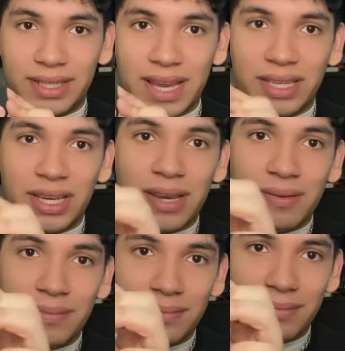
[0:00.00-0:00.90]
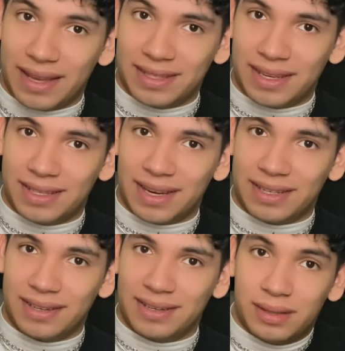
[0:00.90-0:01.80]
station, hand
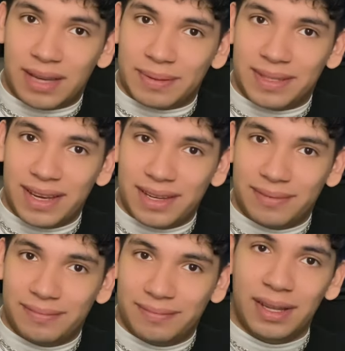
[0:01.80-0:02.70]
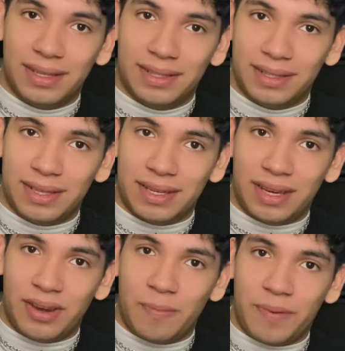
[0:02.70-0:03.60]
sanitizer, chapstick, scented
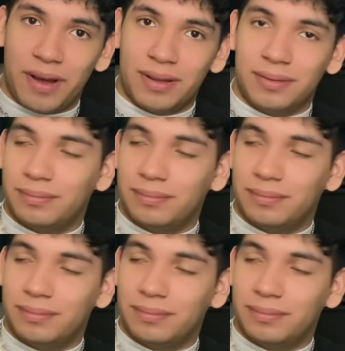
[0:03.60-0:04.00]
notebook,